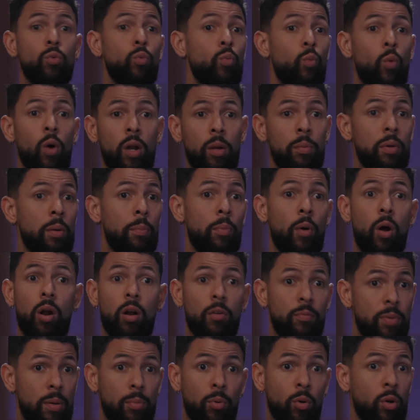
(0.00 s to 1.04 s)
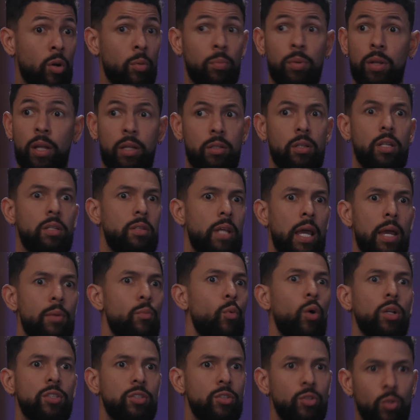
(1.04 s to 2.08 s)
want to be a part of, people are going to be like, Dame
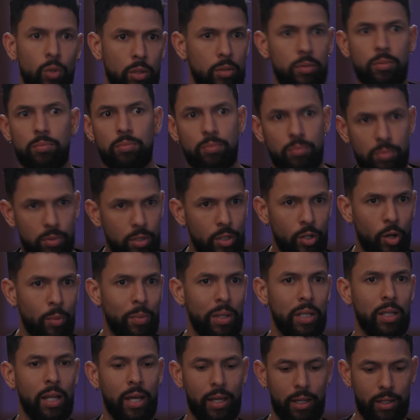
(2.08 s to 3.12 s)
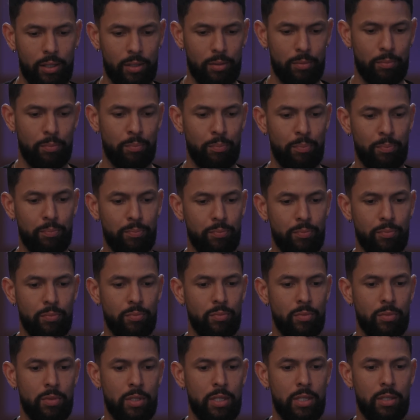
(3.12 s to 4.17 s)
wants to do it. Yeah. You know what I mean? Like,
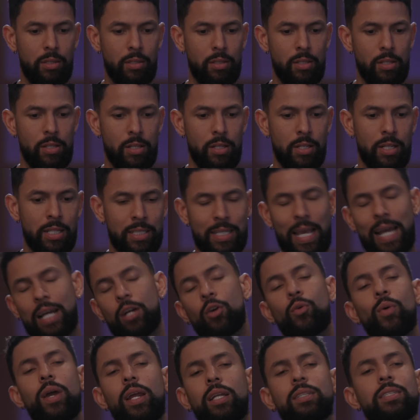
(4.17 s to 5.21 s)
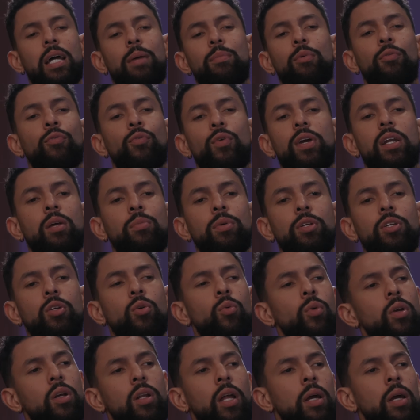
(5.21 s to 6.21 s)
does that create a type of freedom in you where you're